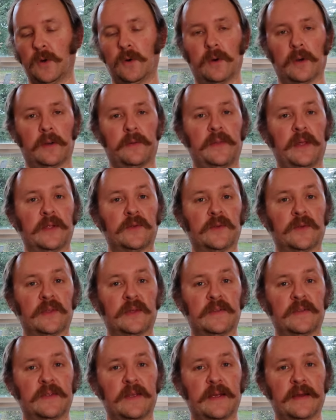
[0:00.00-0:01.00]
Or that's what
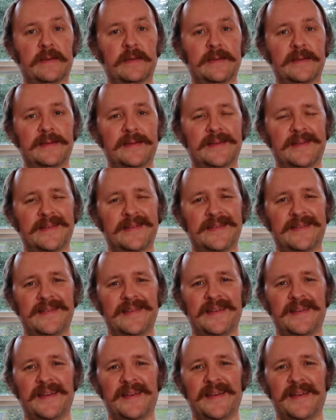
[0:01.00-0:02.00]
they say, at least.
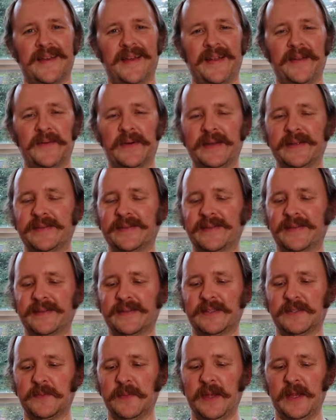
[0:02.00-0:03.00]
Anyways, this
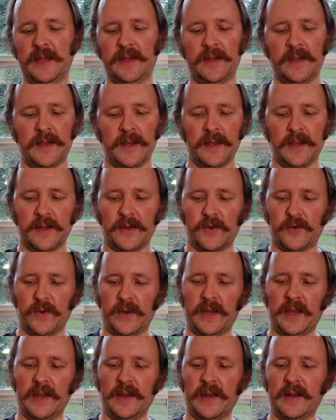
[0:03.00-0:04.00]
is me,
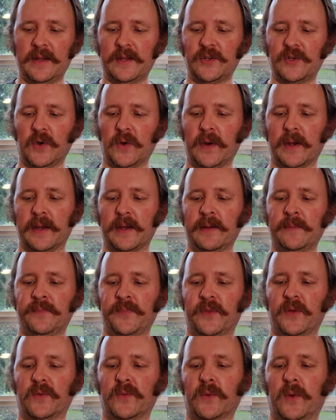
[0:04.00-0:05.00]
drinking and enjoying
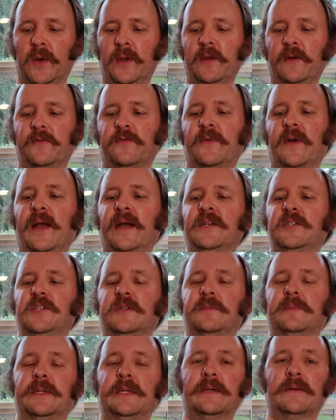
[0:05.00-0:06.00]
the Royal Fresh
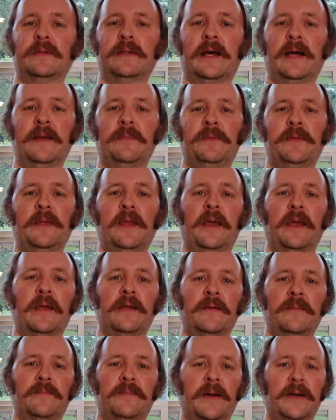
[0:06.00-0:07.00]
Imperial
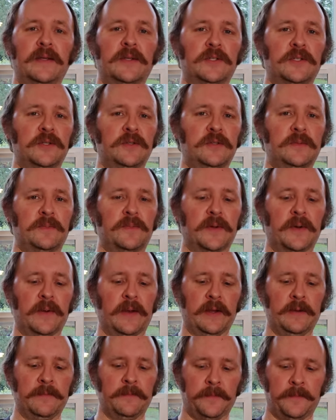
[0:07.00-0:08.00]
IPA by Deschutes
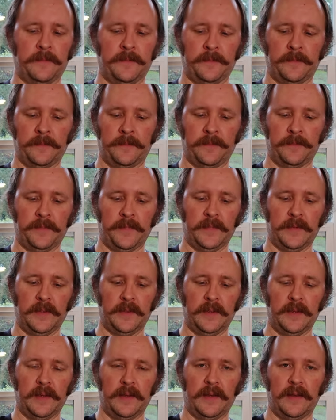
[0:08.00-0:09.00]
Brewing,
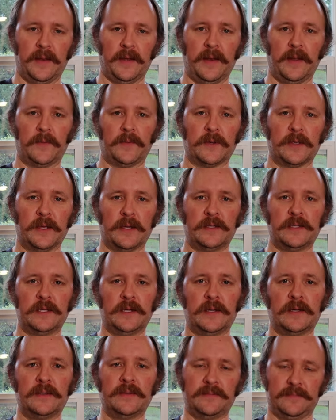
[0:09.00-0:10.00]
and I will catch
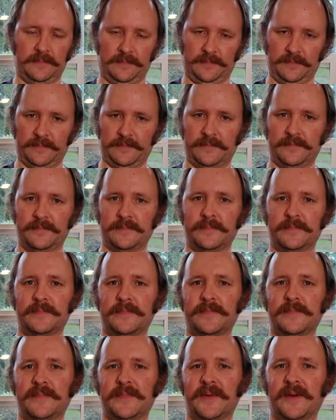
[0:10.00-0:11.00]
y'all
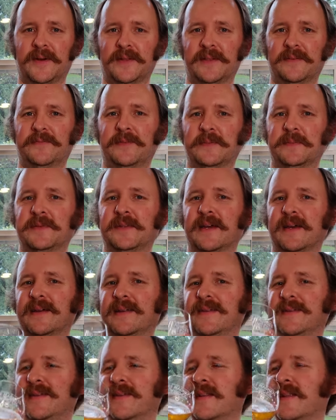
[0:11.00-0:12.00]
on the flip
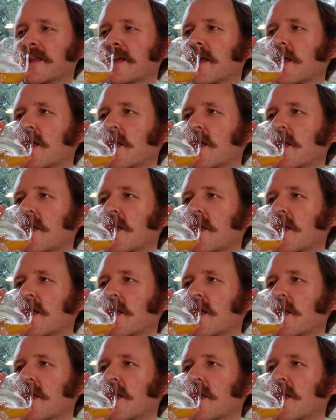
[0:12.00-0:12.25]
side.